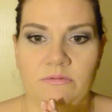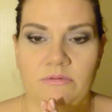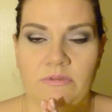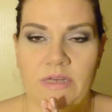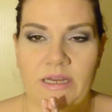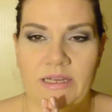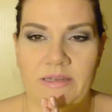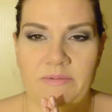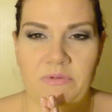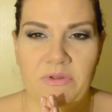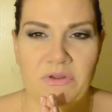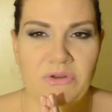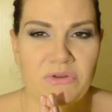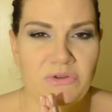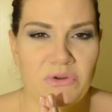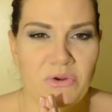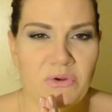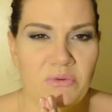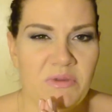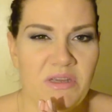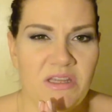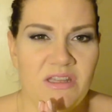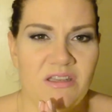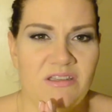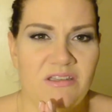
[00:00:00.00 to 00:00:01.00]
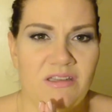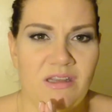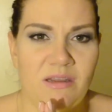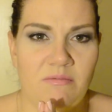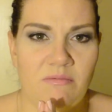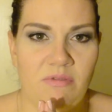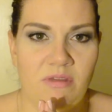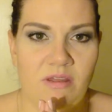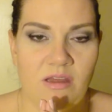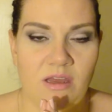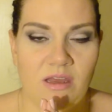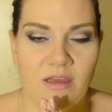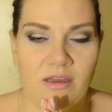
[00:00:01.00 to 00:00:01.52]
I, those all mean the same
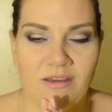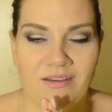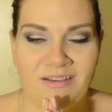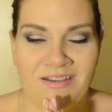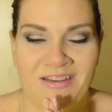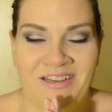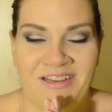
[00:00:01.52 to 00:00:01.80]
thing.